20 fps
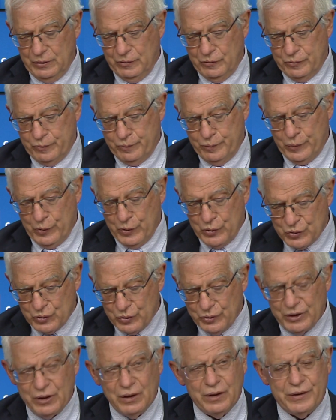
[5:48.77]
of
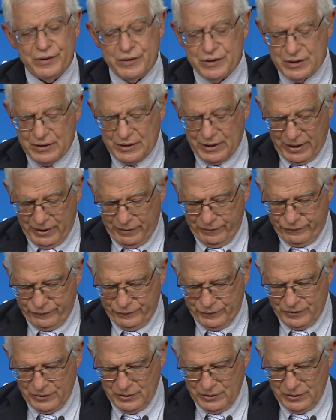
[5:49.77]
personnel and staff